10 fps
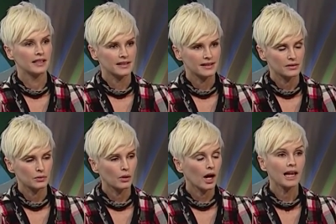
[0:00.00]
Yes.
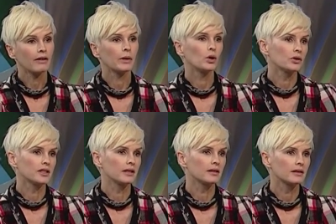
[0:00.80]
Well, I love my
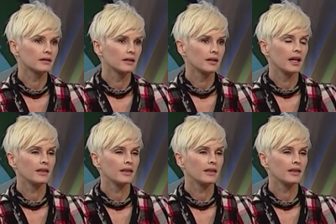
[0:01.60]
horses, yeah.